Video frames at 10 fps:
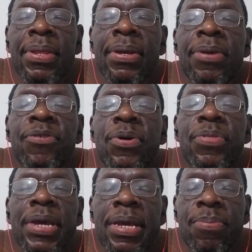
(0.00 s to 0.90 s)
So
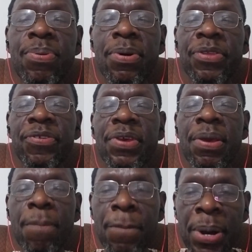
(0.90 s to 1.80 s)
the imports
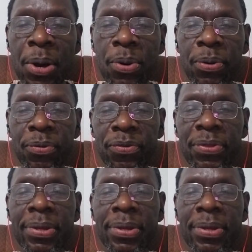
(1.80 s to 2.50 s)
imposed